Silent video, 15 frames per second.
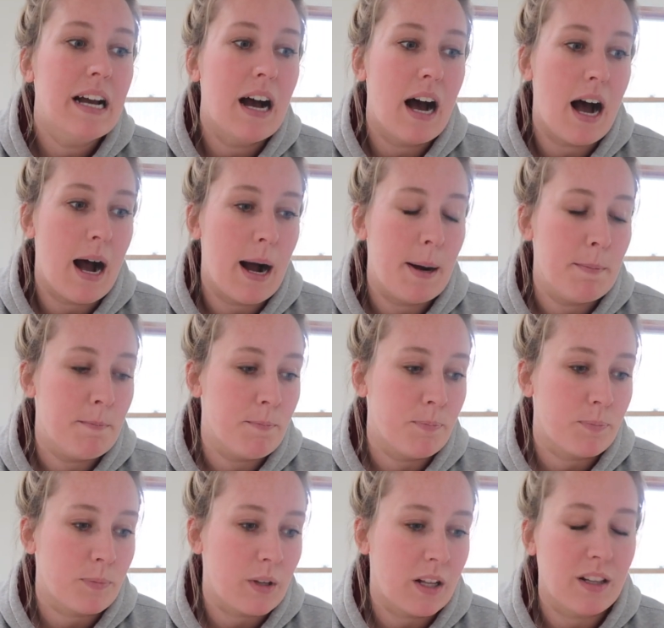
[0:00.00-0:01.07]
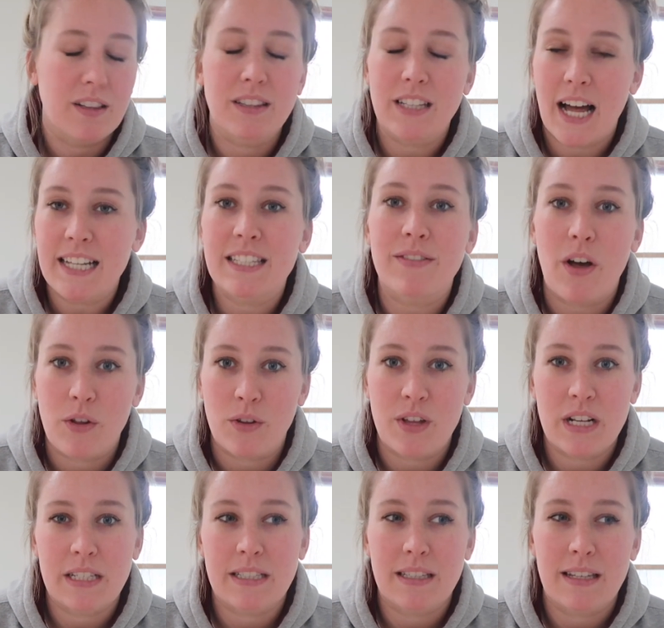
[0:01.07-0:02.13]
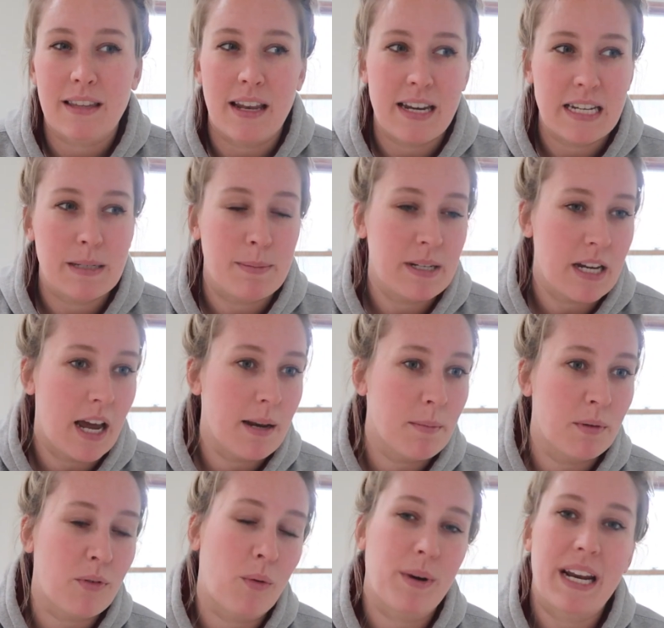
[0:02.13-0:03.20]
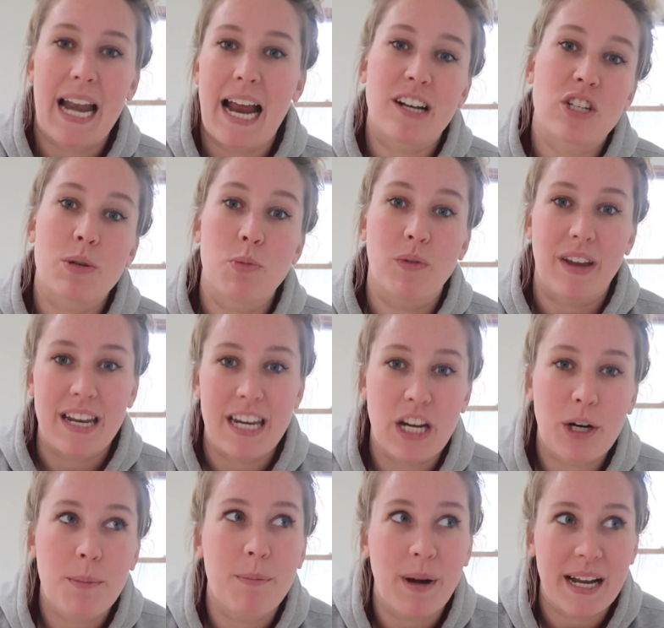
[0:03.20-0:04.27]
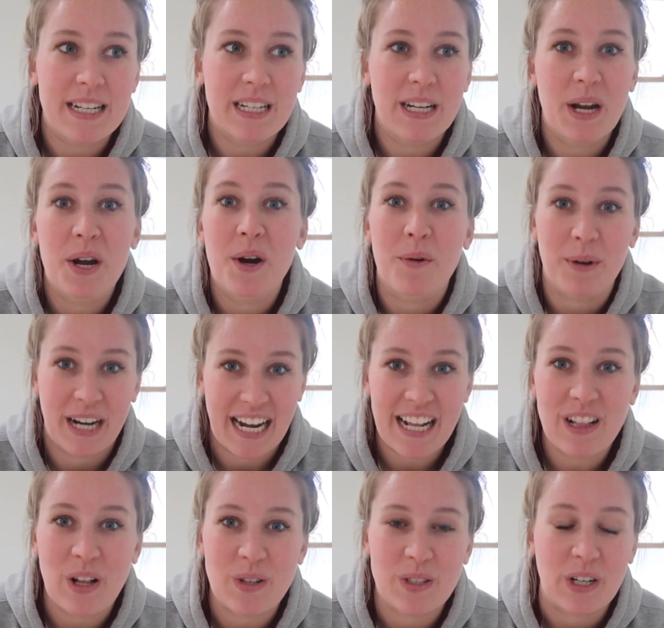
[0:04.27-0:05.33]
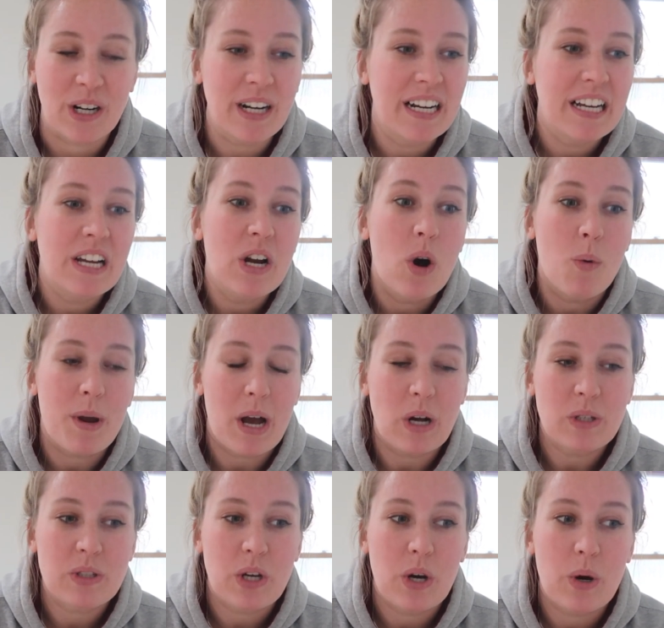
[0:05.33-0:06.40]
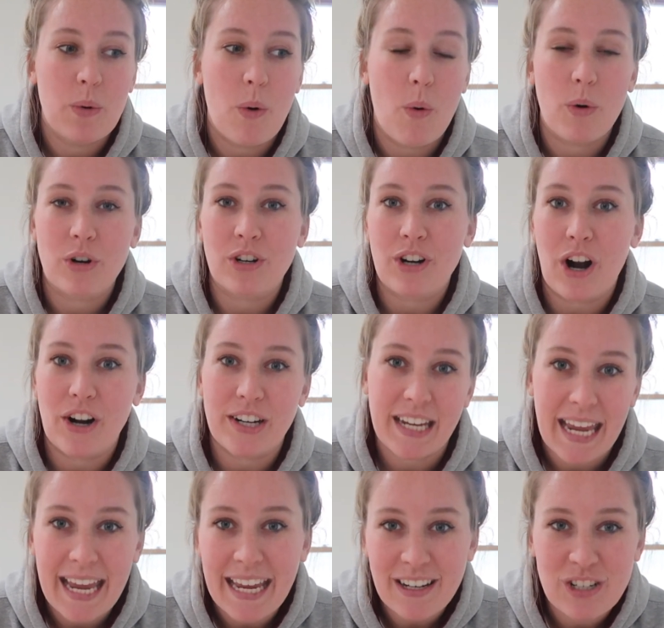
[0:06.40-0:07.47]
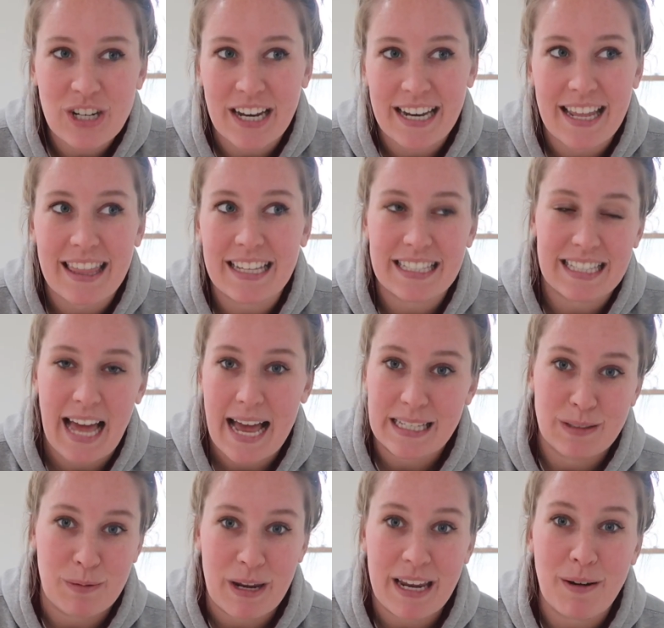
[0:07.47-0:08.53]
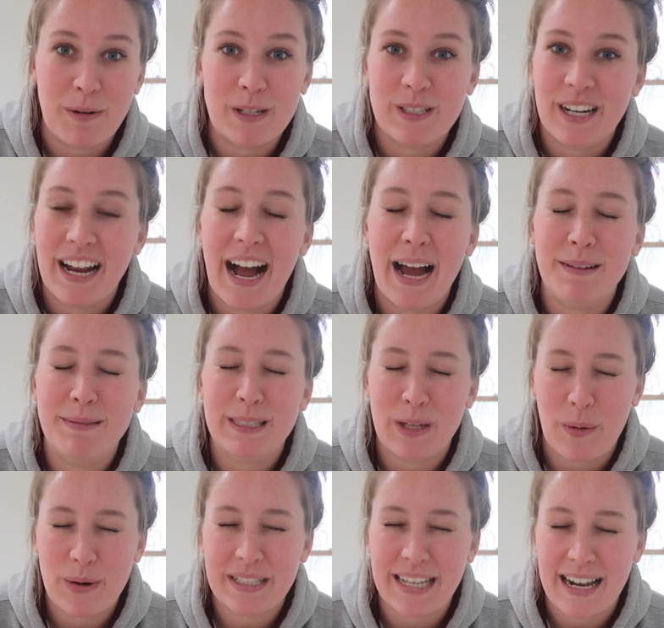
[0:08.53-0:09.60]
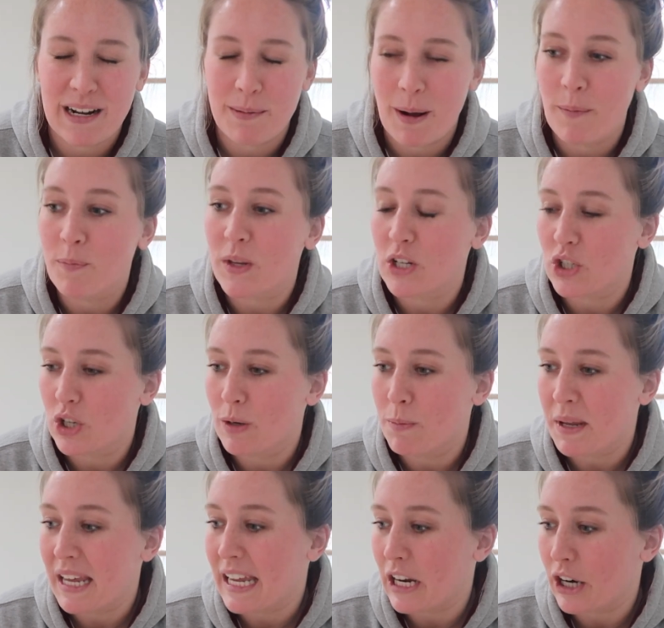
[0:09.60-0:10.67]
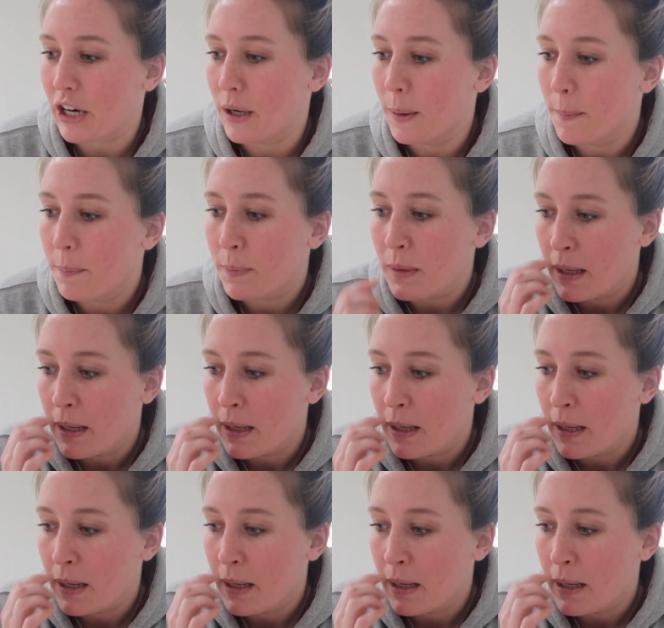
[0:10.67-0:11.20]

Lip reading: Lots of other things that need to be done before we can actually move in here, but we're getting closer. We also ordered our kitchen this last week, which I'm so excited about. It should be here.